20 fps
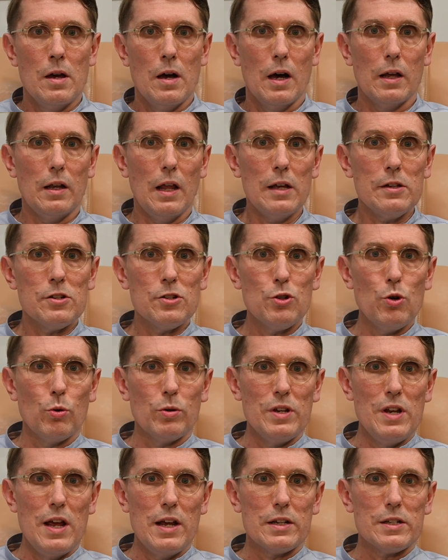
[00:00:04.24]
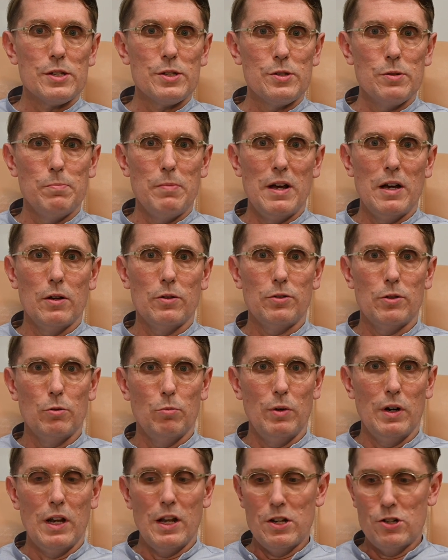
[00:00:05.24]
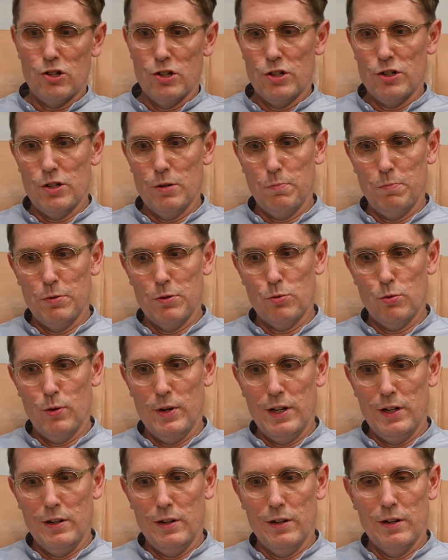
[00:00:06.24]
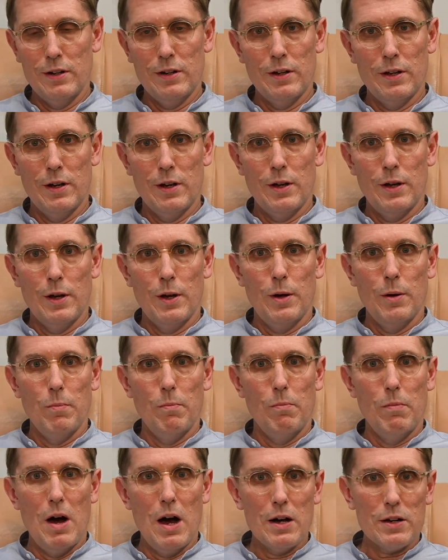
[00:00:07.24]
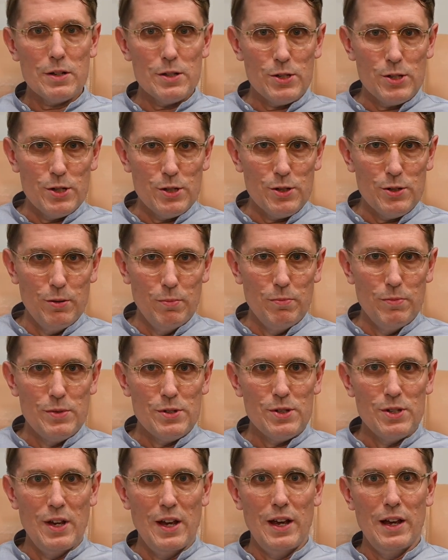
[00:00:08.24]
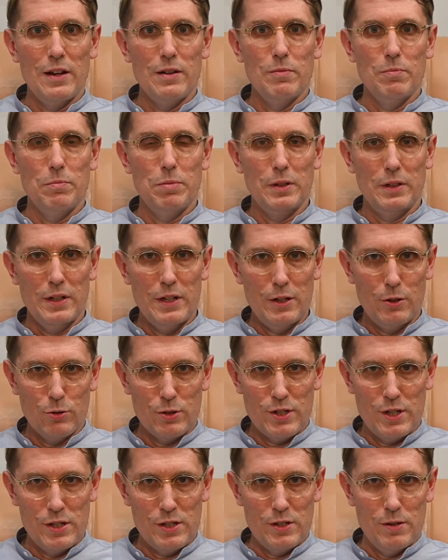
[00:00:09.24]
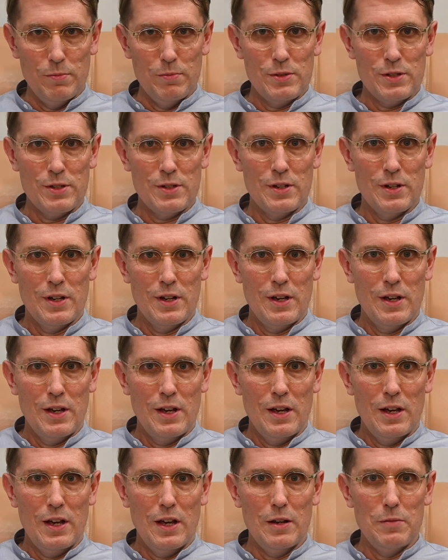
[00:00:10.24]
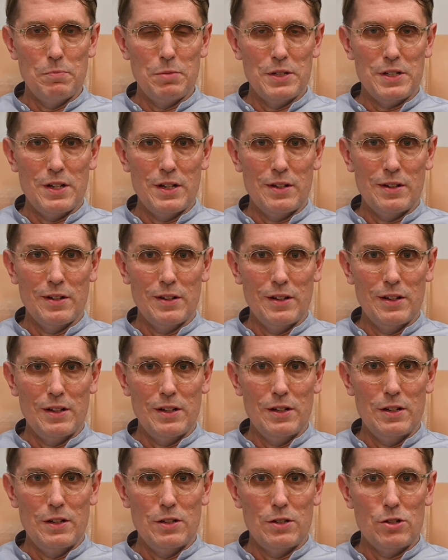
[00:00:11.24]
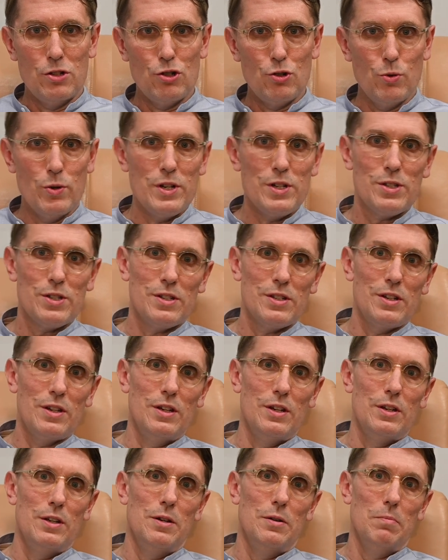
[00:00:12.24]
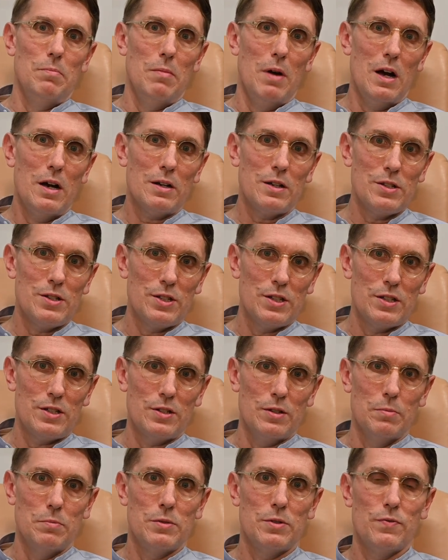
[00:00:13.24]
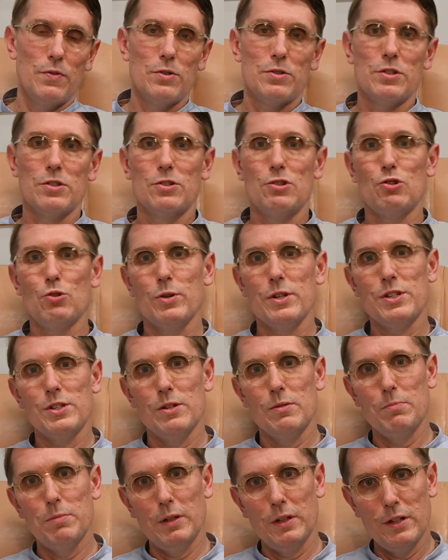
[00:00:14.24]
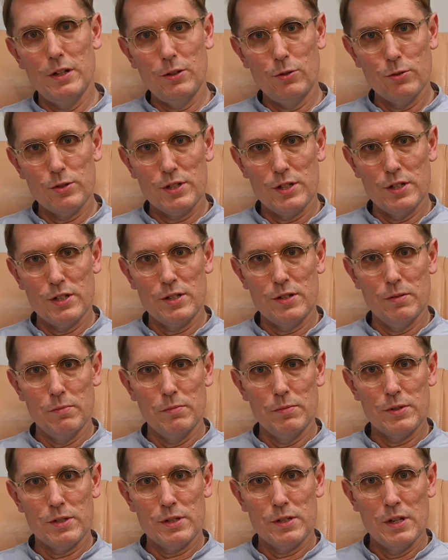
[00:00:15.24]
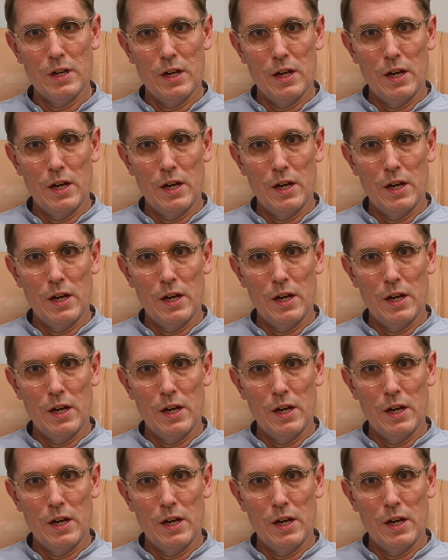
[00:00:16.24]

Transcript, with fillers: I'd like to talk next about the relationship between market systems and political systems, and particularly choice in market systems versus choice in political systems.